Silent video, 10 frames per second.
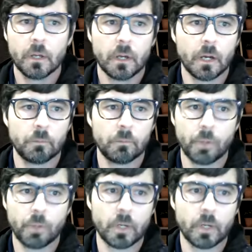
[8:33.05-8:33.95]

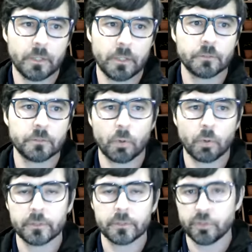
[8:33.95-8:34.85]
But what is
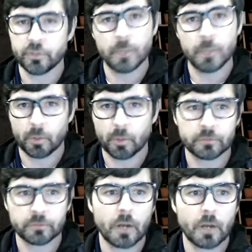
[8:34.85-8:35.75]
important is you need to be a
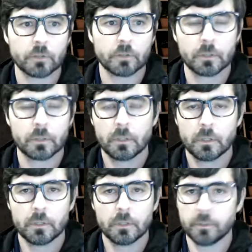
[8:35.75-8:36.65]
person of character.
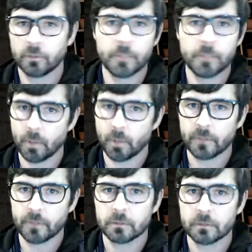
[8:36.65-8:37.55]
You don't need to be perfect.